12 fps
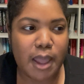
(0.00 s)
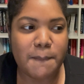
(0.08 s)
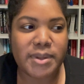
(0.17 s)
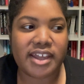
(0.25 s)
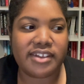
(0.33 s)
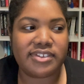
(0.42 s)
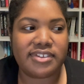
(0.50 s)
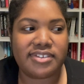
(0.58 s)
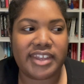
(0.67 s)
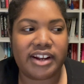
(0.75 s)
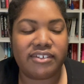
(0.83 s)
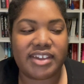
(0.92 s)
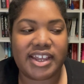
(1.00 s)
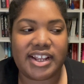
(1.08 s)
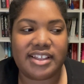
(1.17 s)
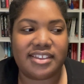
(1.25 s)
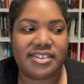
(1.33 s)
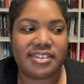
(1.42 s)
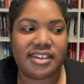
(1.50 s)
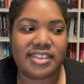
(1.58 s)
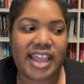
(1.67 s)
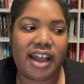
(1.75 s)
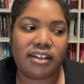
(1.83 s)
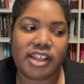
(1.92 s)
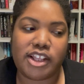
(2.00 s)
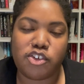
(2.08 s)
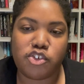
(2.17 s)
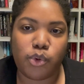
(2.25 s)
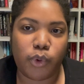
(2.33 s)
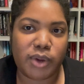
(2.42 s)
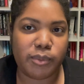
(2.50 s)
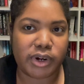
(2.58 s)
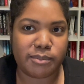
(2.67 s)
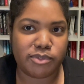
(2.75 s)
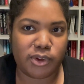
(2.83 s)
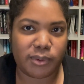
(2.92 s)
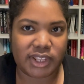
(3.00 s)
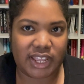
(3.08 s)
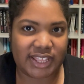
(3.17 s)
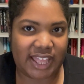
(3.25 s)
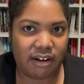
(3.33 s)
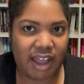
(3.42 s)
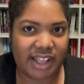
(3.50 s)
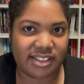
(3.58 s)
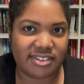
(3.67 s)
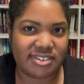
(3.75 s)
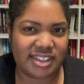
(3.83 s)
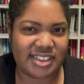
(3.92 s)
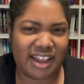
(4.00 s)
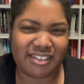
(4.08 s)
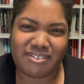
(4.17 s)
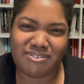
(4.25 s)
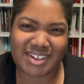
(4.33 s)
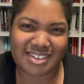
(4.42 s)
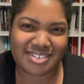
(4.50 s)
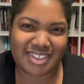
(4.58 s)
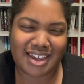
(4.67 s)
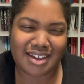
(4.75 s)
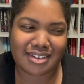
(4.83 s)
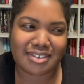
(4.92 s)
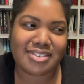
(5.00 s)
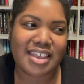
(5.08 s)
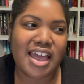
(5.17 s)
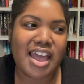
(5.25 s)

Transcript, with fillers: because instead of getting to sit down and enjoy what I'm doing, I now had to sit down and fix things.